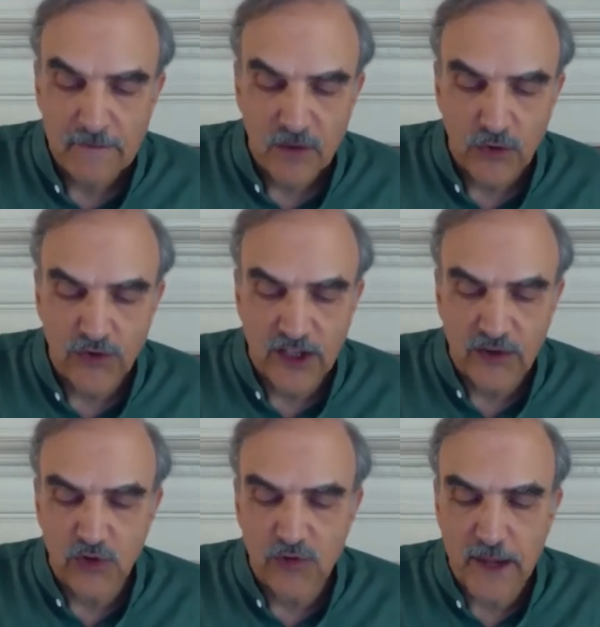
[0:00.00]
those
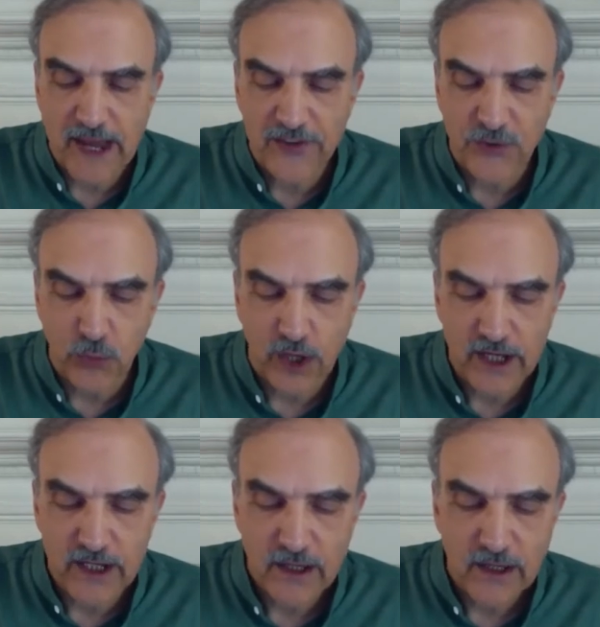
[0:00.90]
things which pass
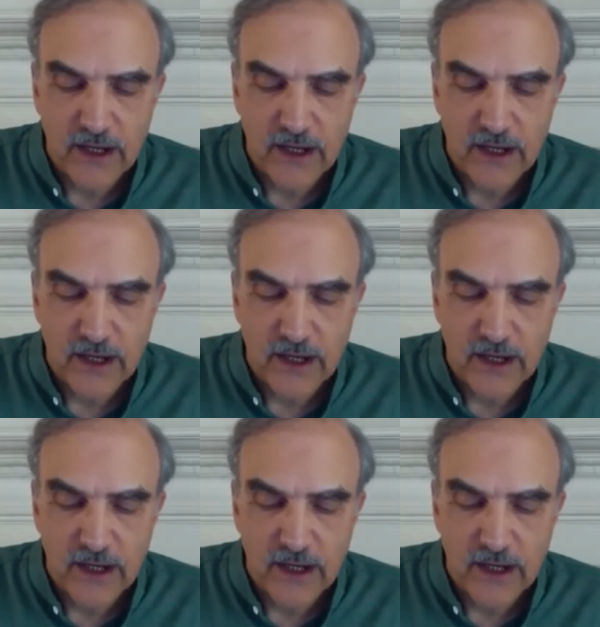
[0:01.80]
away,